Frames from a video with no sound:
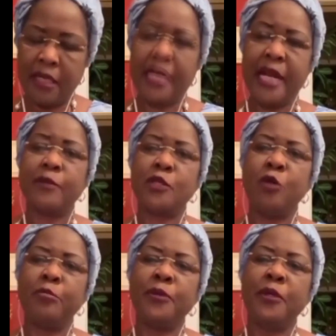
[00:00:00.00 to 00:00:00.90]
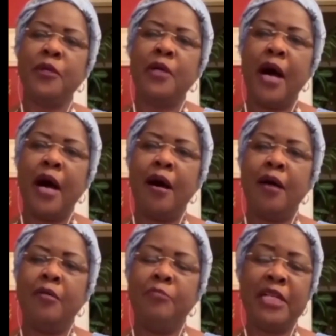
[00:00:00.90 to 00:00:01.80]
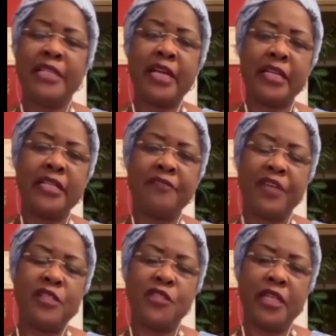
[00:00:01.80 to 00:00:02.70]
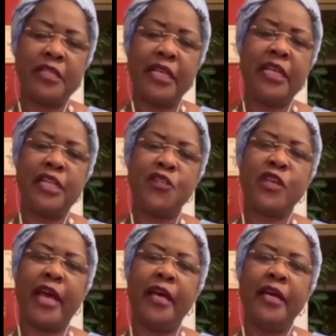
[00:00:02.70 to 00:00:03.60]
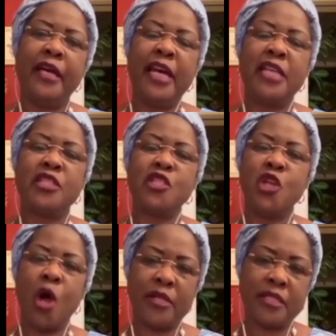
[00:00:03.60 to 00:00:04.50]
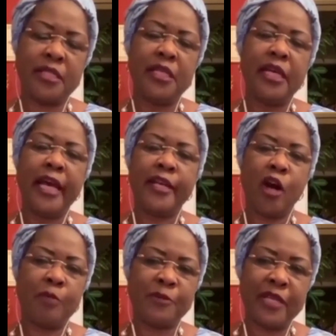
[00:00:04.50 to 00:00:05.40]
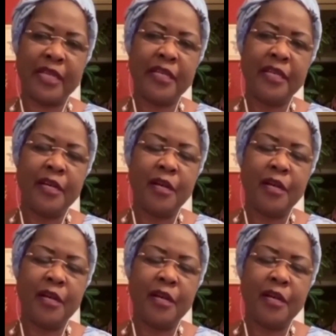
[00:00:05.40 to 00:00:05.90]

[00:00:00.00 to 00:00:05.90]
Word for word: And I would hope uh, military intervention in Niger is not an option.